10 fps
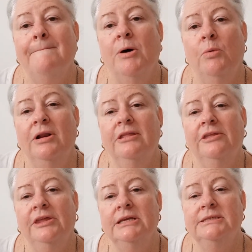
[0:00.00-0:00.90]
But one of the
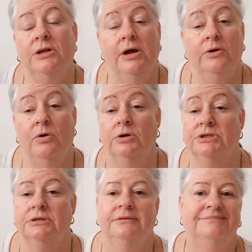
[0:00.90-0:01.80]
things that I got
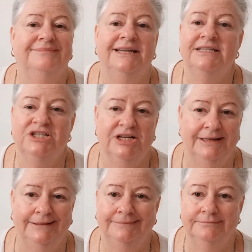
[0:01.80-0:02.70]

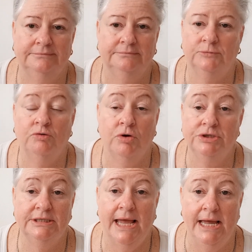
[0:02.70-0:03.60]
additionally
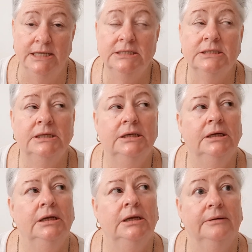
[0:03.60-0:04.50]
cross at,
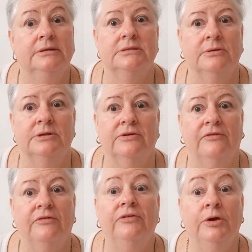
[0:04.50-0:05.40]
because I was
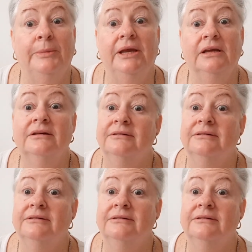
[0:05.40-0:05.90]
fuming,